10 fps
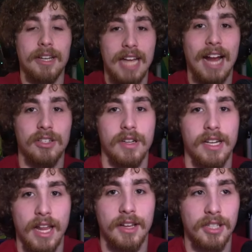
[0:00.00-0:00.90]
It's
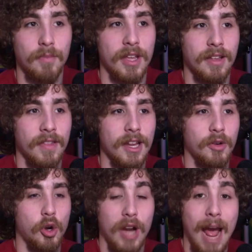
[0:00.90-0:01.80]
actually like something
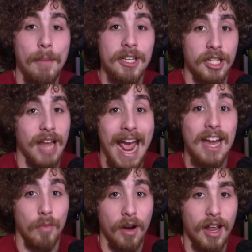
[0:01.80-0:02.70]
that could happen to anyone.